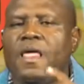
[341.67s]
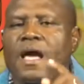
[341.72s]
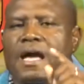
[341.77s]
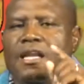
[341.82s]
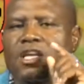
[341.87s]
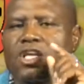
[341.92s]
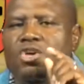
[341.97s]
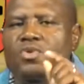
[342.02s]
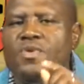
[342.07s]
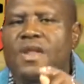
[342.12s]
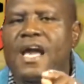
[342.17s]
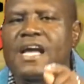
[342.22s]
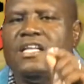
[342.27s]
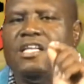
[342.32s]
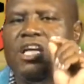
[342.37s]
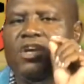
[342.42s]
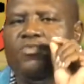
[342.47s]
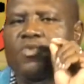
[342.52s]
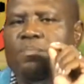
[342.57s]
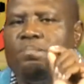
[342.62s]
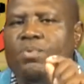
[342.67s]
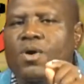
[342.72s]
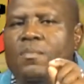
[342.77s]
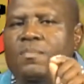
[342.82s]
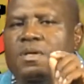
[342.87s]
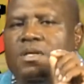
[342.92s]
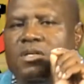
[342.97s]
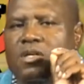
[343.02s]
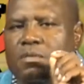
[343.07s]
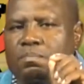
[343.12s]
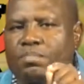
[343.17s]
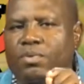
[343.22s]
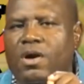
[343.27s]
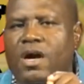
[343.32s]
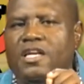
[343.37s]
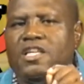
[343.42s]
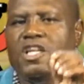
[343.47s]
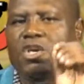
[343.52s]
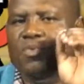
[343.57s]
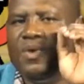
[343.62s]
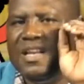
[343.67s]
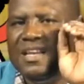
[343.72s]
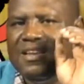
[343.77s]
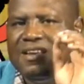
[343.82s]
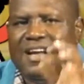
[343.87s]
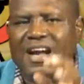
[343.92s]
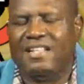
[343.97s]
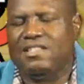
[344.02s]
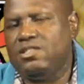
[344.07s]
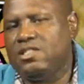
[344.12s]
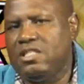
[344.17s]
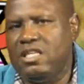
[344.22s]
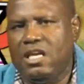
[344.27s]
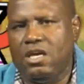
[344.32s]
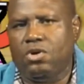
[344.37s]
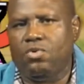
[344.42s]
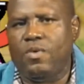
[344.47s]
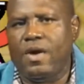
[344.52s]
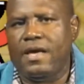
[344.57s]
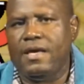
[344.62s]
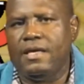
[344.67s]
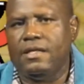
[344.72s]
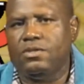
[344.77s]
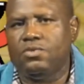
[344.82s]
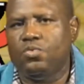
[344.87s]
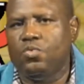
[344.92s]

And the United Republican Party will not stay quiet.